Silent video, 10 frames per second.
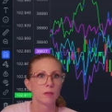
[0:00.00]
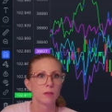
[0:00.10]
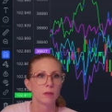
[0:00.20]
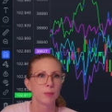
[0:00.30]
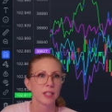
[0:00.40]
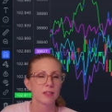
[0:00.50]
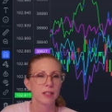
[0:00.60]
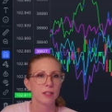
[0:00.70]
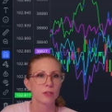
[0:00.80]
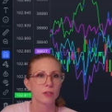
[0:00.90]
Makes
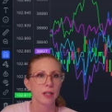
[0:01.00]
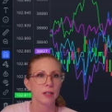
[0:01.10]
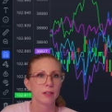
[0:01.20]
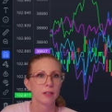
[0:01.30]
sense, right?